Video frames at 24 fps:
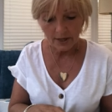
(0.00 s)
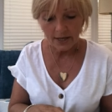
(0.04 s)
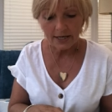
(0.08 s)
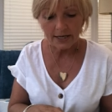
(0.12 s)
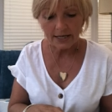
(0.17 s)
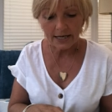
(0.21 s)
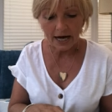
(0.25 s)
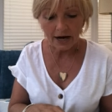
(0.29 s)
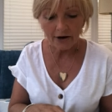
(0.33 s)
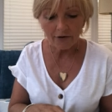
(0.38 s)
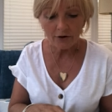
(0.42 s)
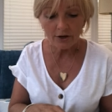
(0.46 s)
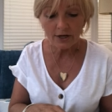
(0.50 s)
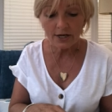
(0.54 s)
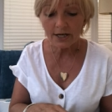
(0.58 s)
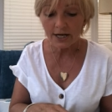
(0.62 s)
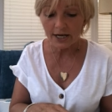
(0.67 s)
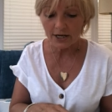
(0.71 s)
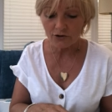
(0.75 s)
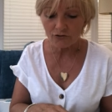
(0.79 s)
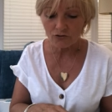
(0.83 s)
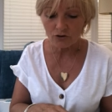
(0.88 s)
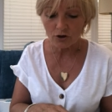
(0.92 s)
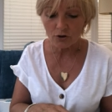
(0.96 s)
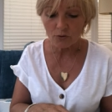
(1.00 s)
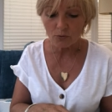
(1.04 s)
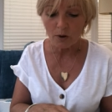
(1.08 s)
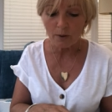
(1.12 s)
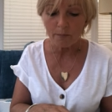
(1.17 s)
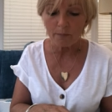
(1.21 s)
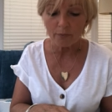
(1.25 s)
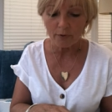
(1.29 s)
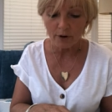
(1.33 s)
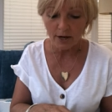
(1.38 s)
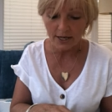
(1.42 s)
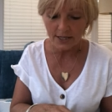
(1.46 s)
Karen and Andrew were
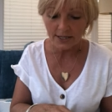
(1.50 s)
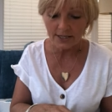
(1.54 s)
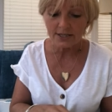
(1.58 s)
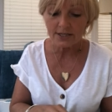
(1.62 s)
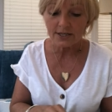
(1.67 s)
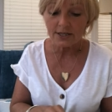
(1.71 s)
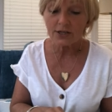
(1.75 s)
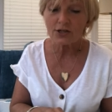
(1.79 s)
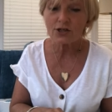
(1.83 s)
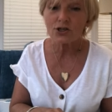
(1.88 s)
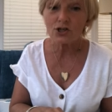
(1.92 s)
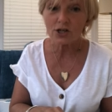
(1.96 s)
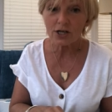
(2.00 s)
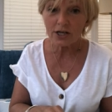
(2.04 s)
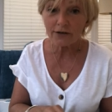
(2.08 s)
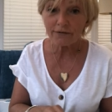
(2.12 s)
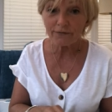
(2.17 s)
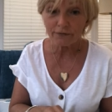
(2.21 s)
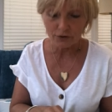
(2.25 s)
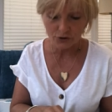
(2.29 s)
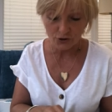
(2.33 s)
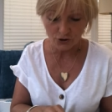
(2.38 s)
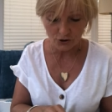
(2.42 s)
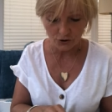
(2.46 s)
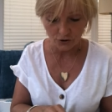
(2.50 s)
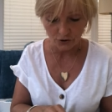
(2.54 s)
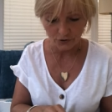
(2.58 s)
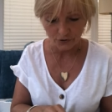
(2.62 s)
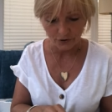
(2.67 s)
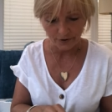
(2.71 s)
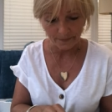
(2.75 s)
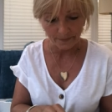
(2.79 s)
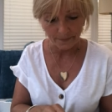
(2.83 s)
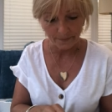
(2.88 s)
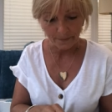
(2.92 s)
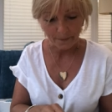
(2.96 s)
bright, cheerful
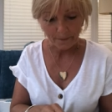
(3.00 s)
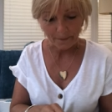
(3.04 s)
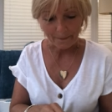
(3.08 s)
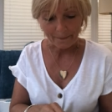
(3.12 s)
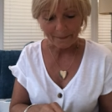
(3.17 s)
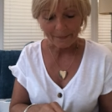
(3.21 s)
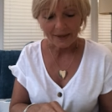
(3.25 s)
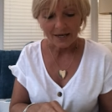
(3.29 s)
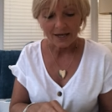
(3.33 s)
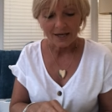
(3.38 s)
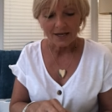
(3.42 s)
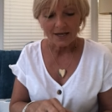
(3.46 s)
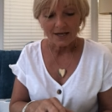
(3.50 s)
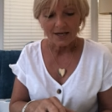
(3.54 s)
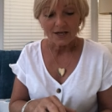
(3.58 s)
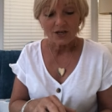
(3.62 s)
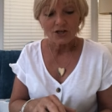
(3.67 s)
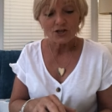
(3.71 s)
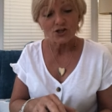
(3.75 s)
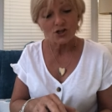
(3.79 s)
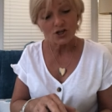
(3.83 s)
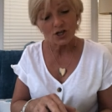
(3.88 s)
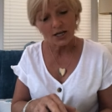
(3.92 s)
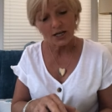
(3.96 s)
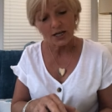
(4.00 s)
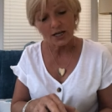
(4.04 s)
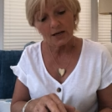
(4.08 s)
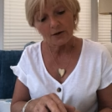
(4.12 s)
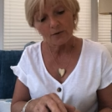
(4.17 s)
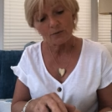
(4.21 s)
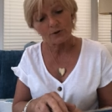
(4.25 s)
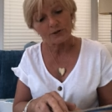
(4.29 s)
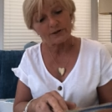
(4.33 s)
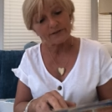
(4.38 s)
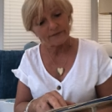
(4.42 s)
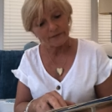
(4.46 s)
children. She
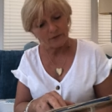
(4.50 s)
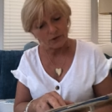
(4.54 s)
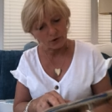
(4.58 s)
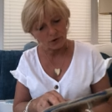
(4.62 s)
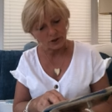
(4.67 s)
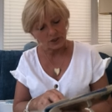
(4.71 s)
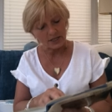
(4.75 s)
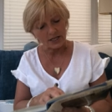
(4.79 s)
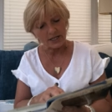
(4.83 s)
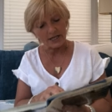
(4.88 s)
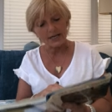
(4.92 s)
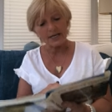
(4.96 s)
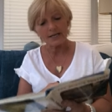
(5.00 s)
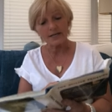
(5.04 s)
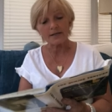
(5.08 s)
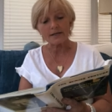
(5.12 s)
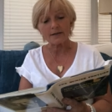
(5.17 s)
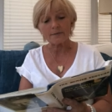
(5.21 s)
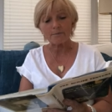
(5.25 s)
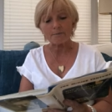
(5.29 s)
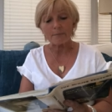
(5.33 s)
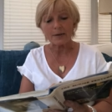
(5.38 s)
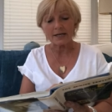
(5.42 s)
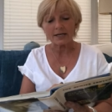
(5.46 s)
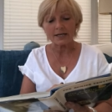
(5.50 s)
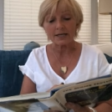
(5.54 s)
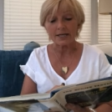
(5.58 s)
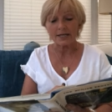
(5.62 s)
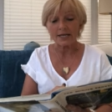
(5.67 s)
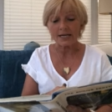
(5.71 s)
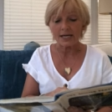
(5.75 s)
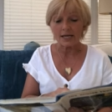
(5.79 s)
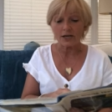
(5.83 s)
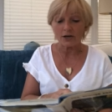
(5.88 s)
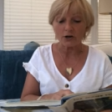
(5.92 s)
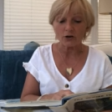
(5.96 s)
was 14 and madly
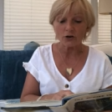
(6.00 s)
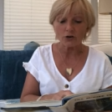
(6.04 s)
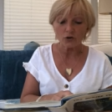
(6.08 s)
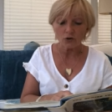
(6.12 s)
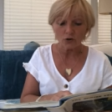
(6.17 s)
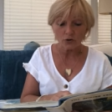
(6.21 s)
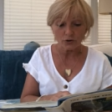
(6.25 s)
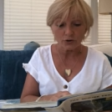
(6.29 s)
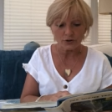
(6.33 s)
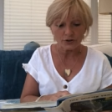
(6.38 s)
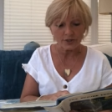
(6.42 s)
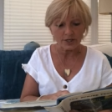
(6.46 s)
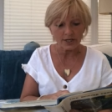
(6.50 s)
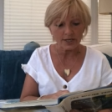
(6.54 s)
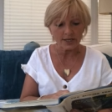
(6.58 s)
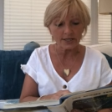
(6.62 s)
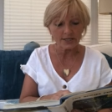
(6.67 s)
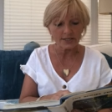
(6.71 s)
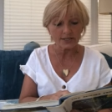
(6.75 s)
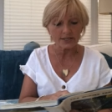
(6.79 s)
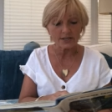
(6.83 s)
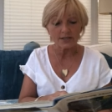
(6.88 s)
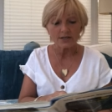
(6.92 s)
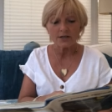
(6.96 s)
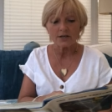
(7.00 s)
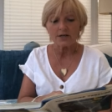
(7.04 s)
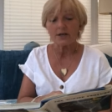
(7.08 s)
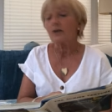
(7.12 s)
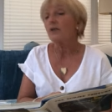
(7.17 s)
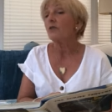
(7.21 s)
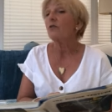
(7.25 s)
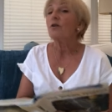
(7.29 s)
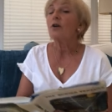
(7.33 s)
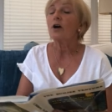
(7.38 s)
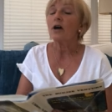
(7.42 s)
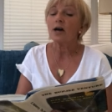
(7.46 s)
keen on horses,
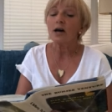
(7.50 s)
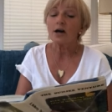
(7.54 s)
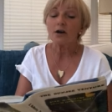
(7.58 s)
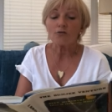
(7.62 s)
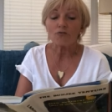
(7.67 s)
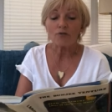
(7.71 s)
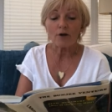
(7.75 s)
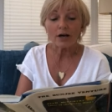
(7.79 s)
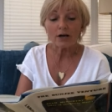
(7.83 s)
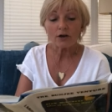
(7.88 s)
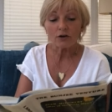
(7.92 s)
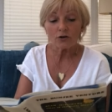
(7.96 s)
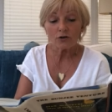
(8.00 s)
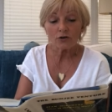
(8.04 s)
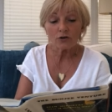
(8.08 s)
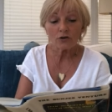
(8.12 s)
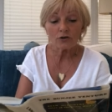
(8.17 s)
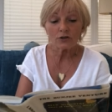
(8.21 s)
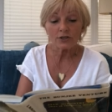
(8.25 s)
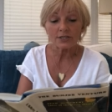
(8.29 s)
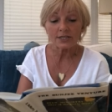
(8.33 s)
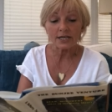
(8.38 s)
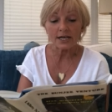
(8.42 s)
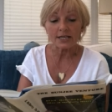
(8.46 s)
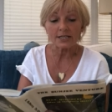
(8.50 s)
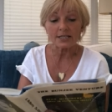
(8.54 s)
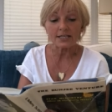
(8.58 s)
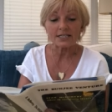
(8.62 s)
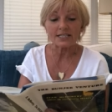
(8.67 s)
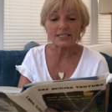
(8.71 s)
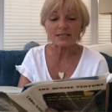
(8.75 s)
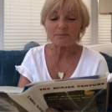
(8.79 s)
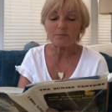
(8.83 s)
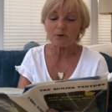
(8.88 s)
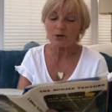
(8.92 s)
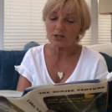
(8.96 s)
records and a
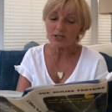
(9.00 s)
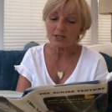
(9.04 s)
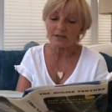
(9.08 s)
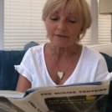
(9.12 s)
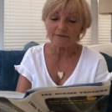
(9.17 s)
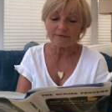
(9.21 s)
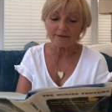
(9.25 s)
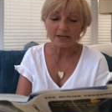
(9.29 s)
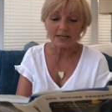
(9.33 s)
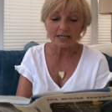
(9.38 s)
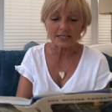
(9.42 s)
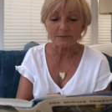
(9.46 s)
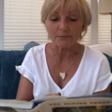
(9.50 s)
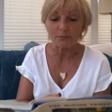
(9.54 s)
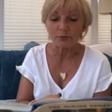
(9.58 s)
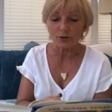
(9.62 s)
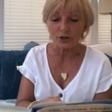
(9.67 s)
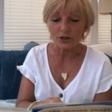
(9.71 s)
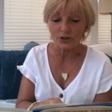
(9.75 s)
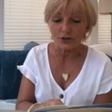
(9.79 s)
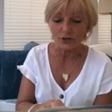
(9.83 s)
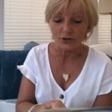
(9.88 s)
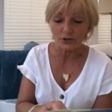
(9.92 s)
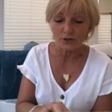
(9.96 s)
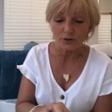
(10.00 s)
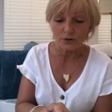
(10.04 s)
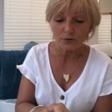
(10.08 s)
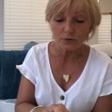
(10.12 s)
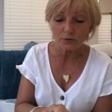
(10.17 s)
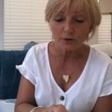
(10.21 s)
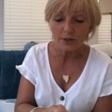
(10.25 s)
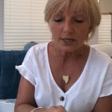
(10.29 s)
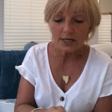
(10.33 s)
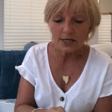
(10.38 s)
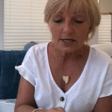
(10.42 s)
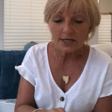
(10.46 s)
spotty face boy at
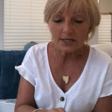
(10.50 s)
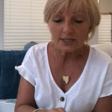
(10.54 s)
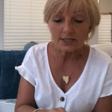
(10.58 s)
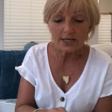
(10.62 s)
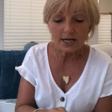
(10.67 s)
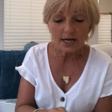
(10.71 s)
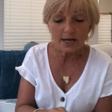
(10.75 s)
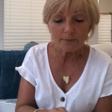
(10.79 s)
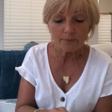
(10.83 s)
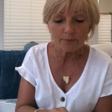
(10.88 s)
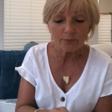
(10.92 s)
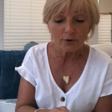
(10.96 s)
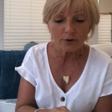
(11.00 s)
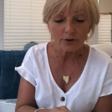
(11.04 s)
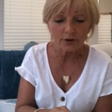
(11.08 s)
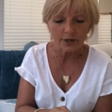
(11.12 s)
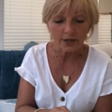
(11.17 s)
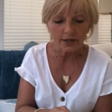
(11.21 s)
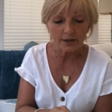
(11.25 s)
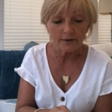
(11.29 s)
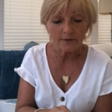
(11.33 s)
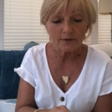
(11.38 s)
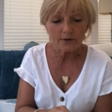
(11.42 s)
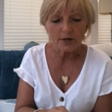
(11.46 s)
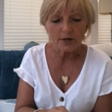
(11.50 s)
school, and her brother,